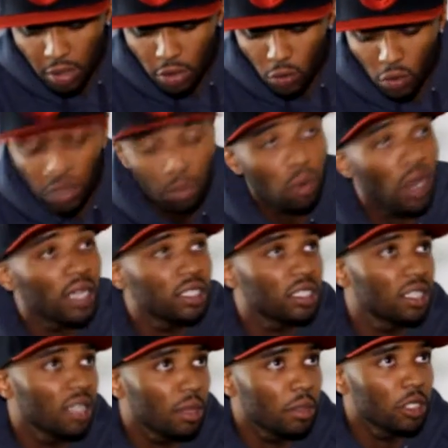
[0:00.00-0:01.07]
been doing and projects
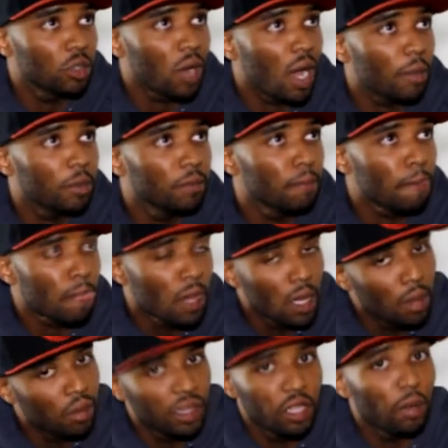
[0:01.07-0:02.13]
that they've been dropping.
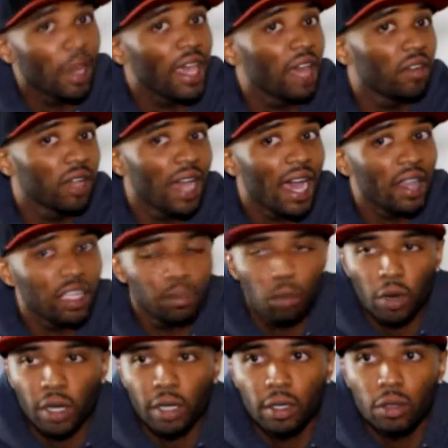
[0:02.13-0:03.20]
Then you might have a guy that's
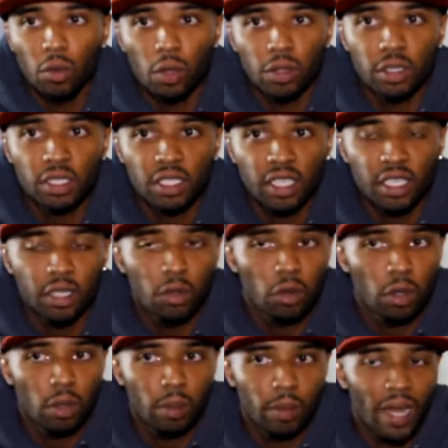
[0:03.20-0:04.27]
brand new on the scene,
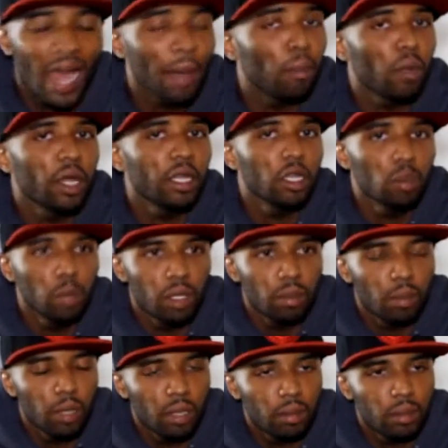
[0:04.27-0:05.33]
or not brand new, but
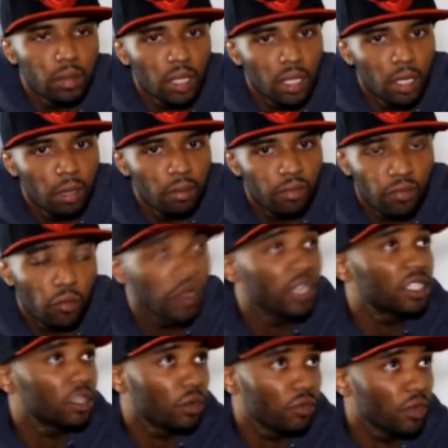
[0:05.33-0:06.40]

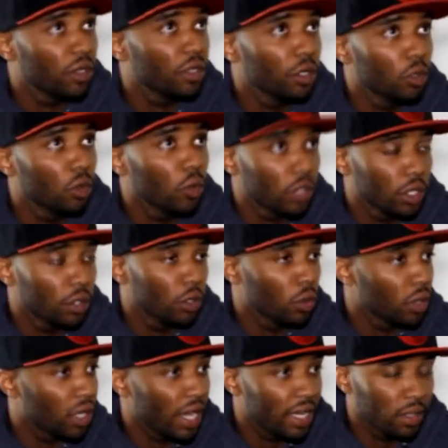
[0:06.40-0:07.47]
fresh or fairly new at what they're
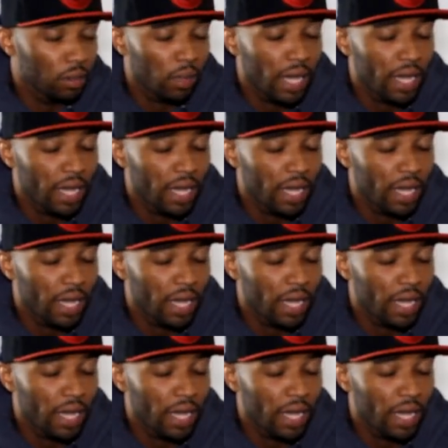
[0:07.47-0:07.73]
doing, like